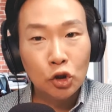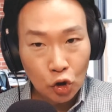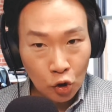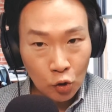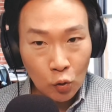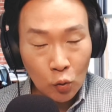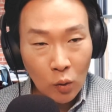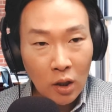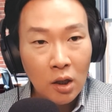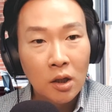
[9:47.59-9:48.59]

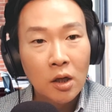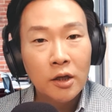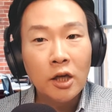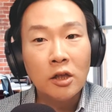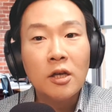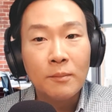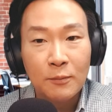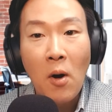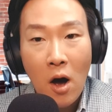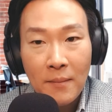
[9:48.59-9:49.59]
to Hyunseob's
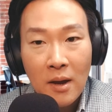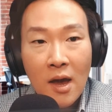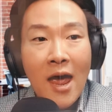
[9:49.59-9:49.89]
mom.